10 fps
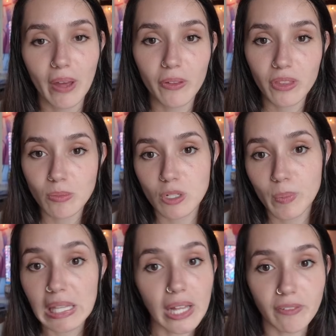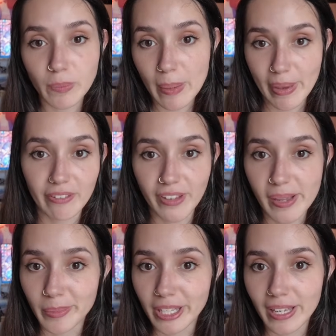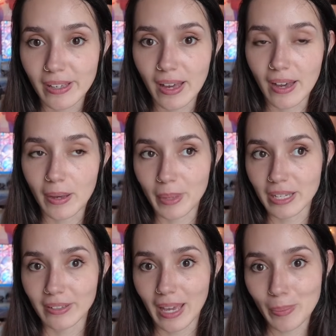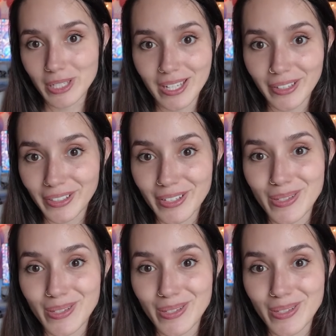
rather them just be loved by my family and kept here.